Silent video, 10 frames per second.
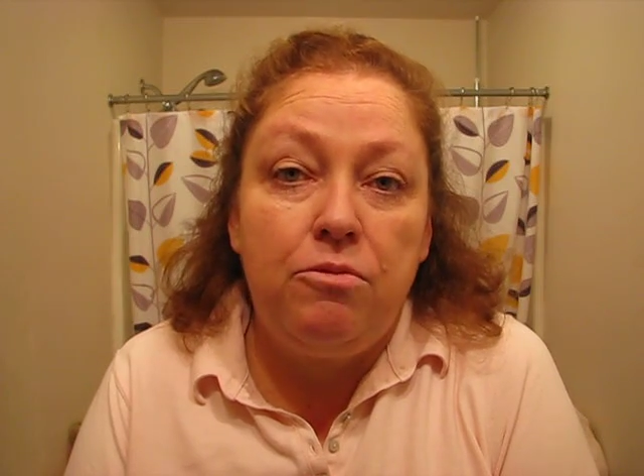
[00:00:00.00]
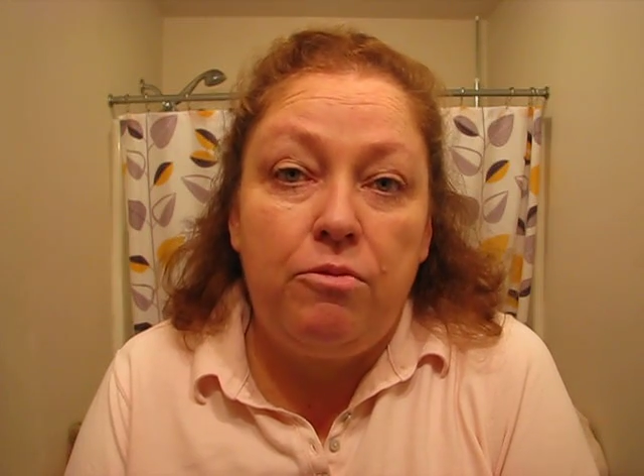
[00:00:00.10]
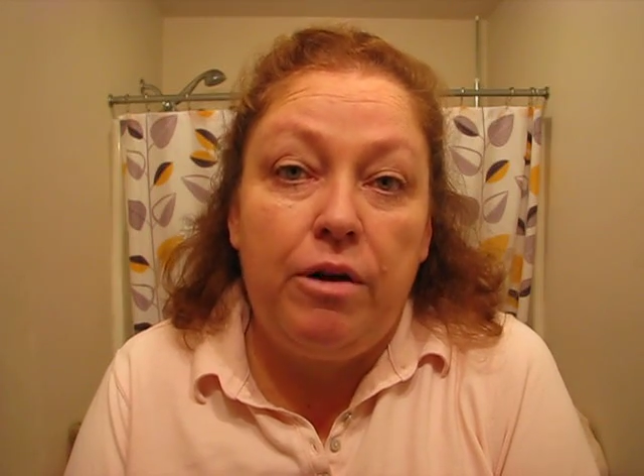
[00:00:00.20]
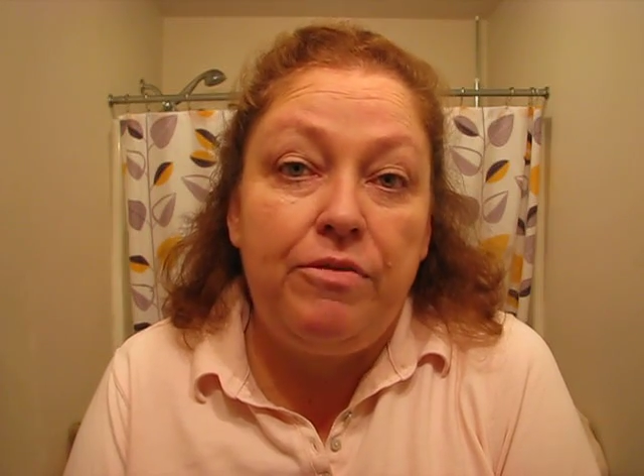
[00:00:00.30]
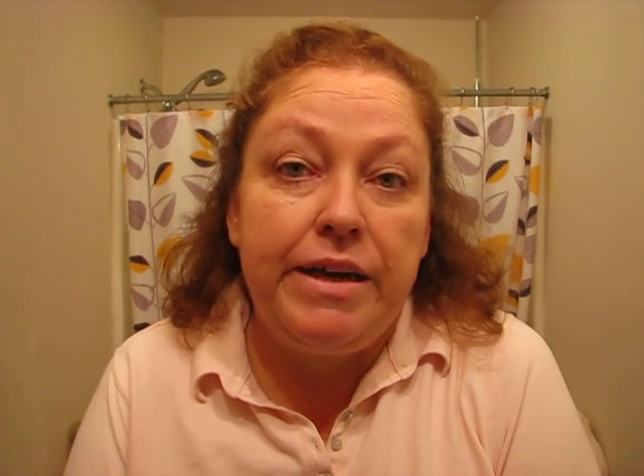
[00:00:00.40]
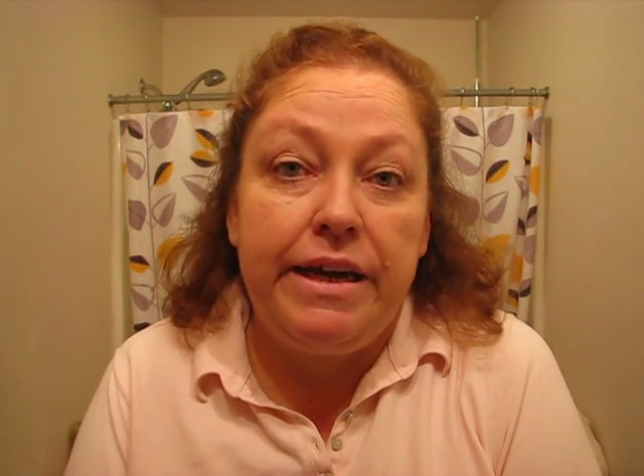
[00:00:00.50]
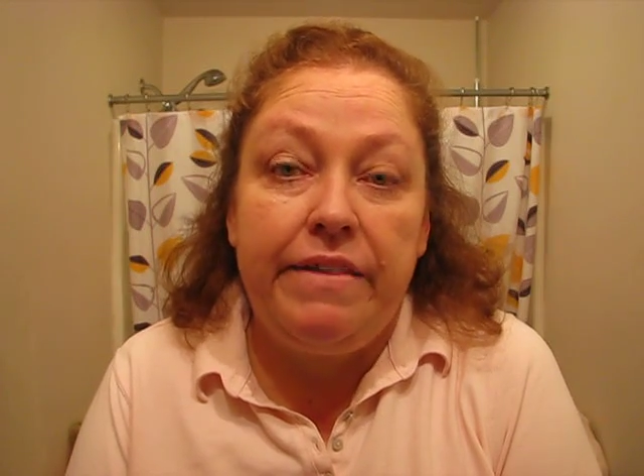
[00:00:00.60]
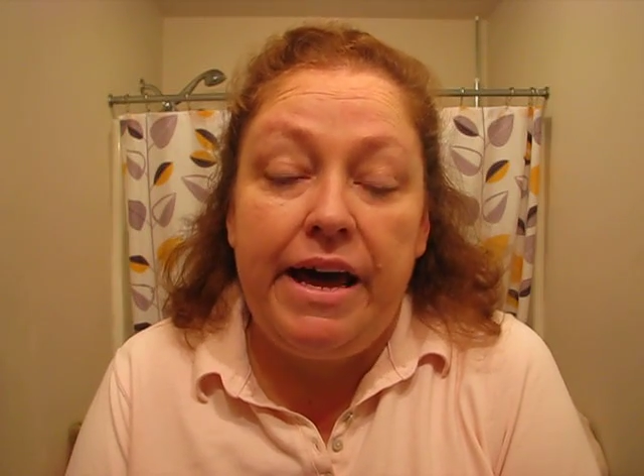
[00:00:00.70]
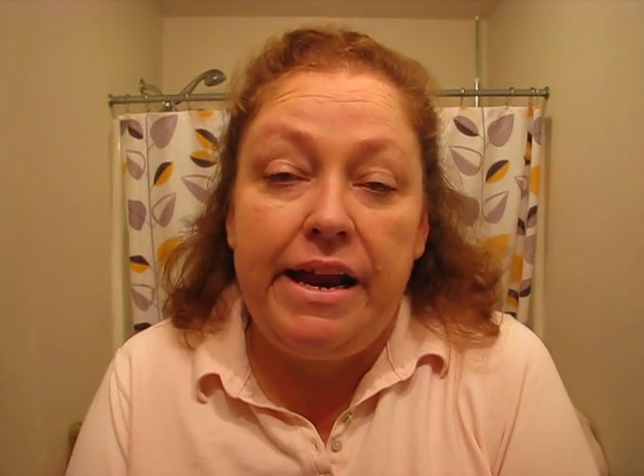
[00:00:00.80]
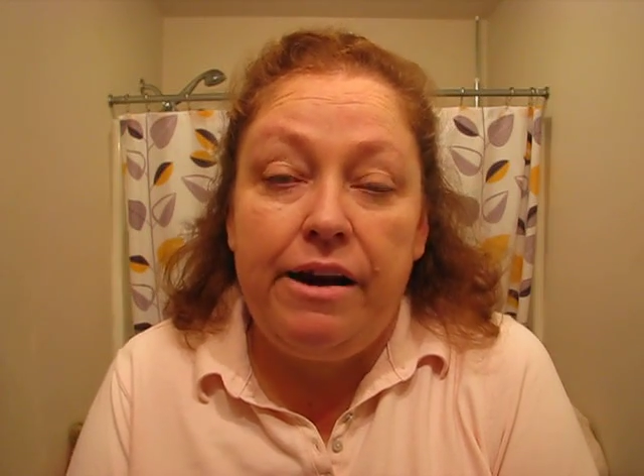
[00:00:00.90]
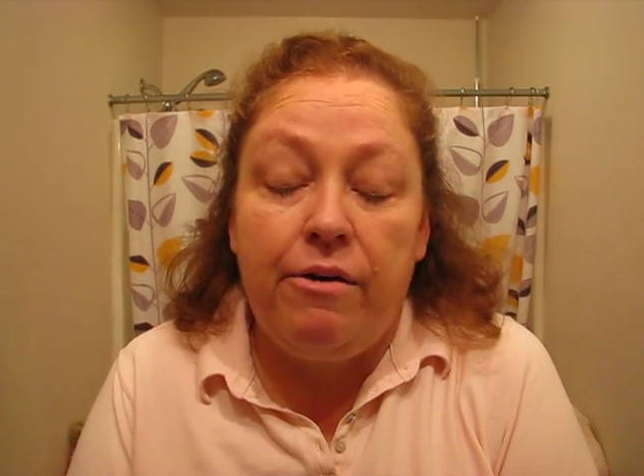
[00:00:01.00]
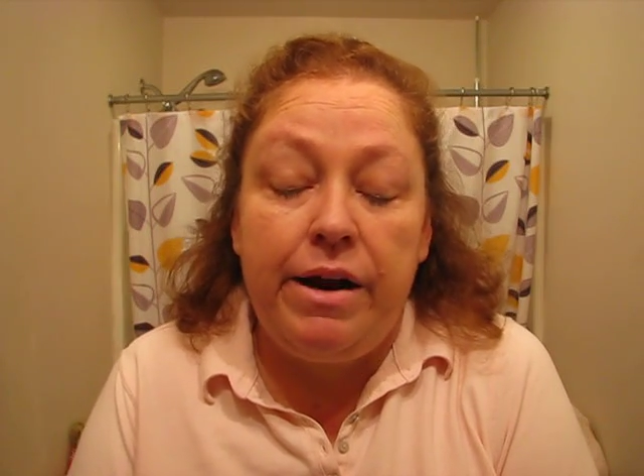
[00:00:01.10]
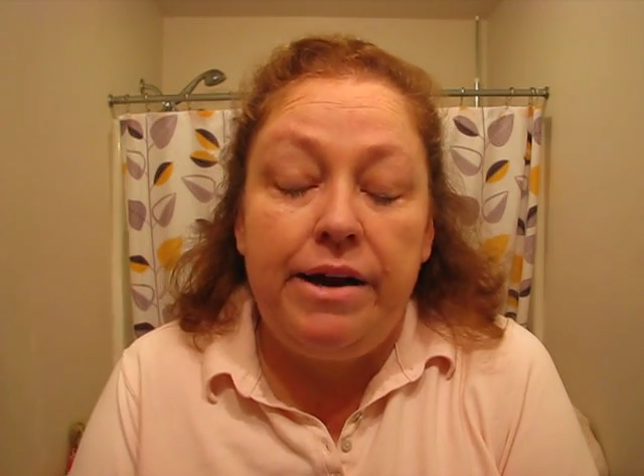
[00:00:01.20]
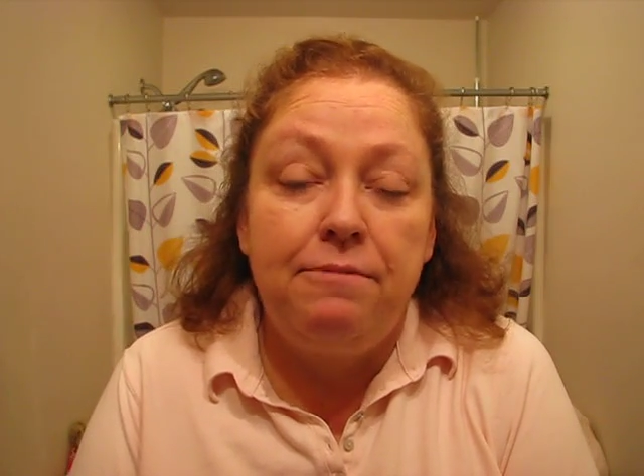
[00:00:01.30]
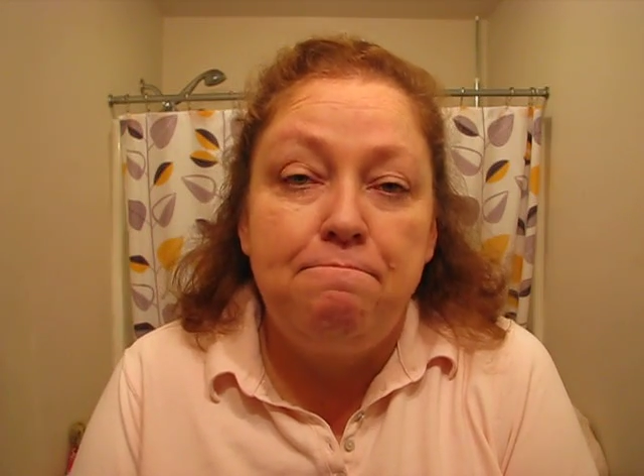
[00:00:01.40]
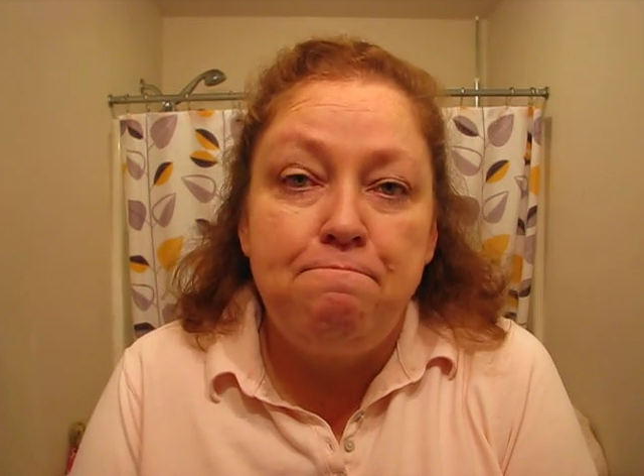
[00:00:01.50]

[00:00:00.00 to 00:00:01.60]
roughly in that area.